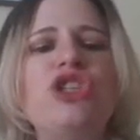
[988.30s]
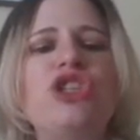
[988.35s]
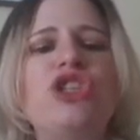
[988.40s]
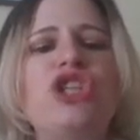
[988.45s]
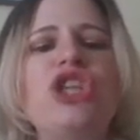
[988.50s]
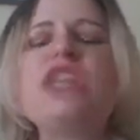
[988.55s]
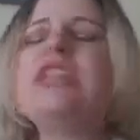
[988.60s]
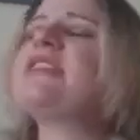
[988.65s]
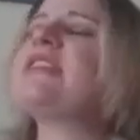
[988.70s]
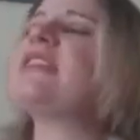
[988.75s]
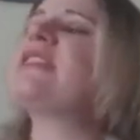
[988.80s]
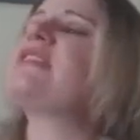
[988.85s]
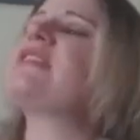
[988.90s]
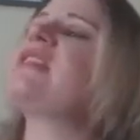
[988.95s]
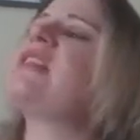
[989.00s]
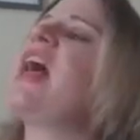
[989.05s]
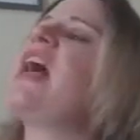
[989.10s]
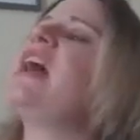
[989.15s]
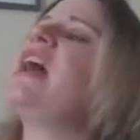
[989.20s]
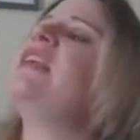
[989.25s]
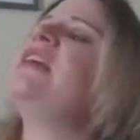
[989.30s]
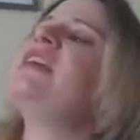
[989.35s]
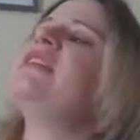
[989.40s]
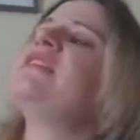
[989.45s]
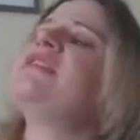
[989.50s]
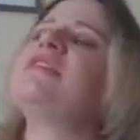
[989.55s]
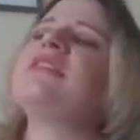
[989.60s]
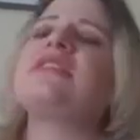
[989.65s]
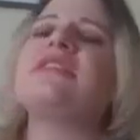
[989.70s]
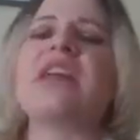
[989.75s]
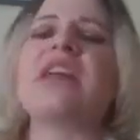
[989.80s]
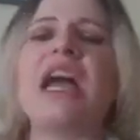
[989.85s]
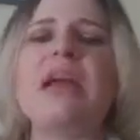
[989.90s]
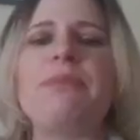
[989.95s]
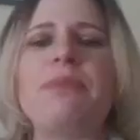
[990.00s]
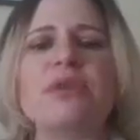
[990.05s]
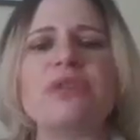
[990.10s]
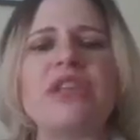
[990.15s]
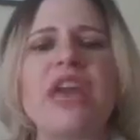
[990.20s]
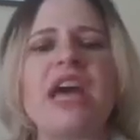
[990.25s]
Jesus led his
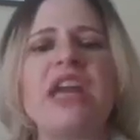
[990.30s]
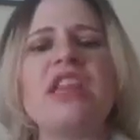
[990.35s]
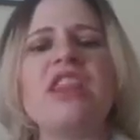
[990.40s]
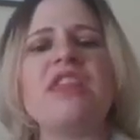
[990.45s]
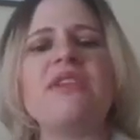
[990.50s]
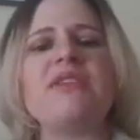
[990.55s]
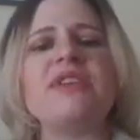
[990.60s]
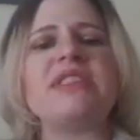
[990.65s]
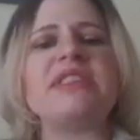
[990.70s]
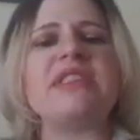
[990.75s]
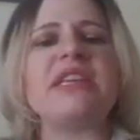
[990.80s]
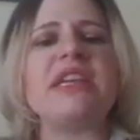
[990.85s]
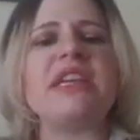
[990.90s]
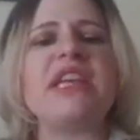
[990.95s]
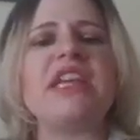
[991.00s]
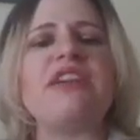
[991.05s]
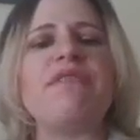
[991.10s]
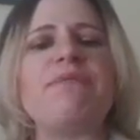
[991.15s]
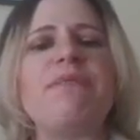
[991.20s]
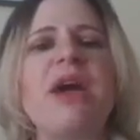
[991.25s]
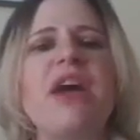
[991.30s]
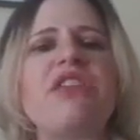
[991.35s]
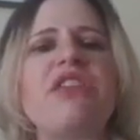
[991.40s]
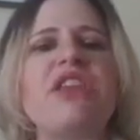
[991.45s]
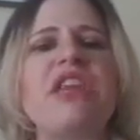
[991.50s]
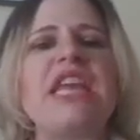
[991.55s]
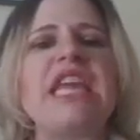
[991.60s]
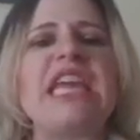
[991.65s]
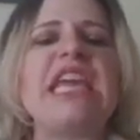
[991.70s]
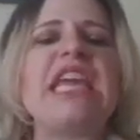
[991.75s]
disciples out of the vicinity of Bethany.